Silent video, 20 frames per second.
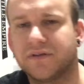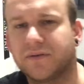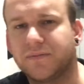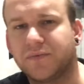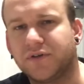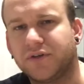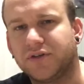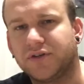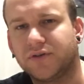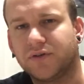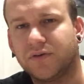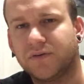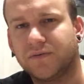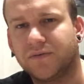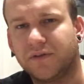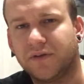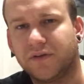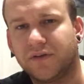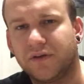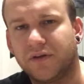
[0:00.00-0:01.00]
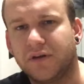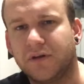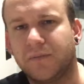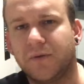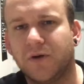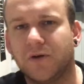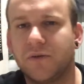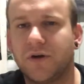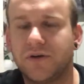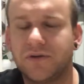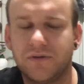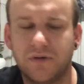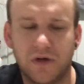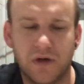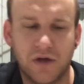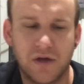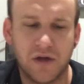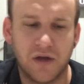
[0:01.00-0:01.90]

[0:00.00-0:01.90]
I'm pretty sure, for the 30 ml bottle.